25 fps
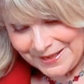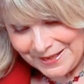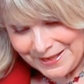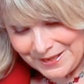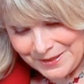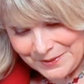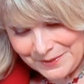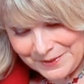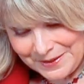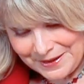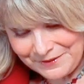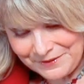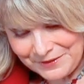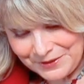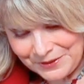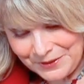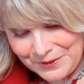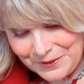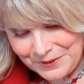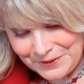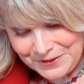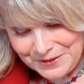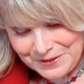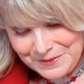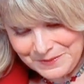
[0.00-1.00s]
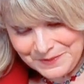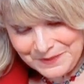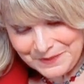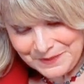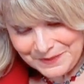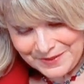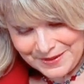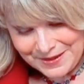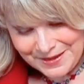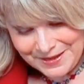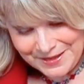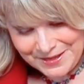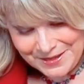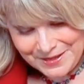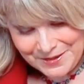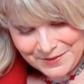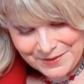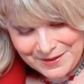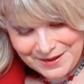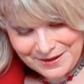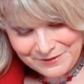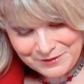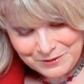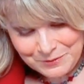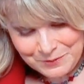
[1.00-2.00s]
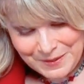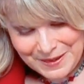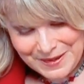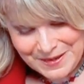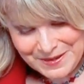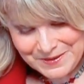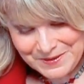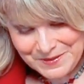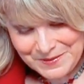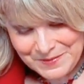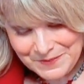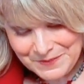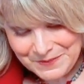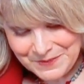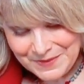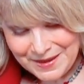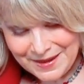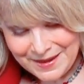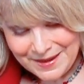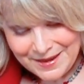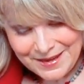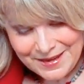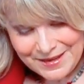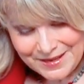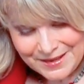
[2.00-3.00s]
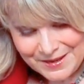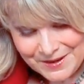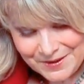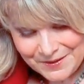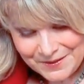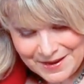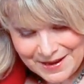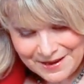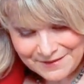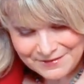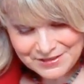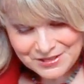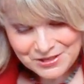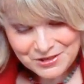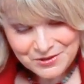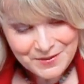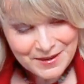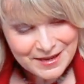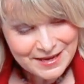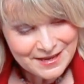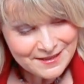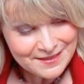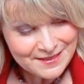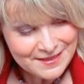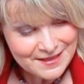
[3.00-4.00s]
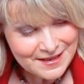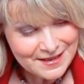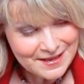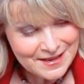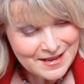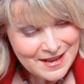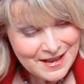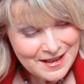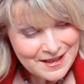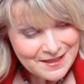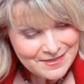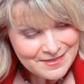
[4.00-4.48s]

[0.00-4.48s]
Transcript: You don't have to cook them. You don't have to bake them. You don't have to do anything.